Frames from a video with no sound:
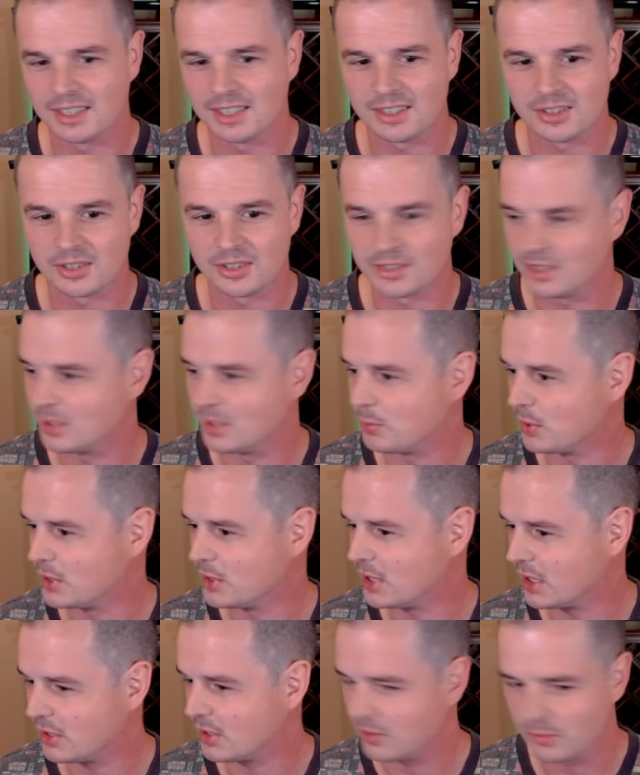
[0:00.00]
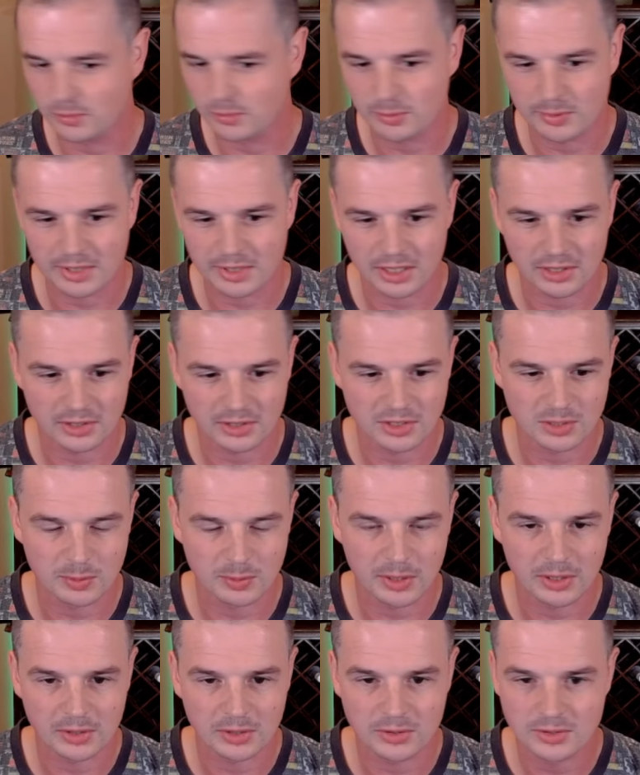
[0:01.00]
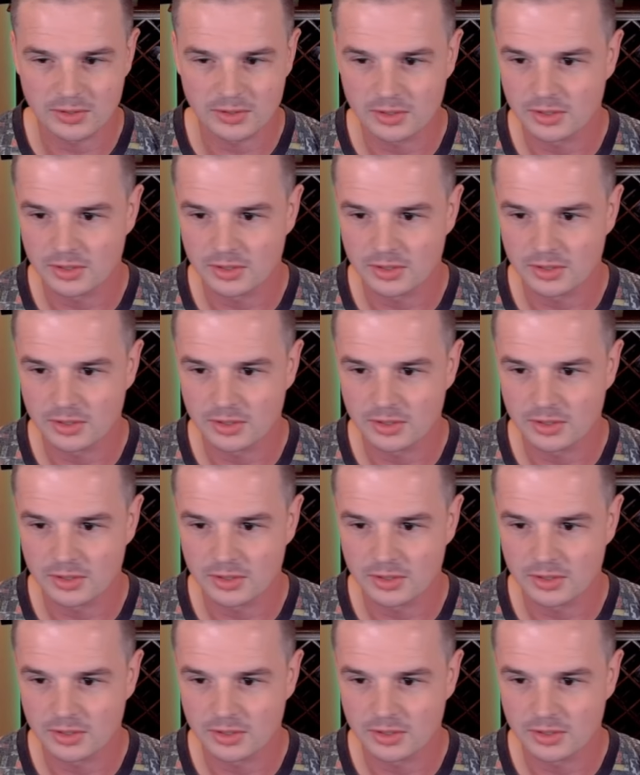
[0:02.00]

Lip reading: Or is this protection from colored spells?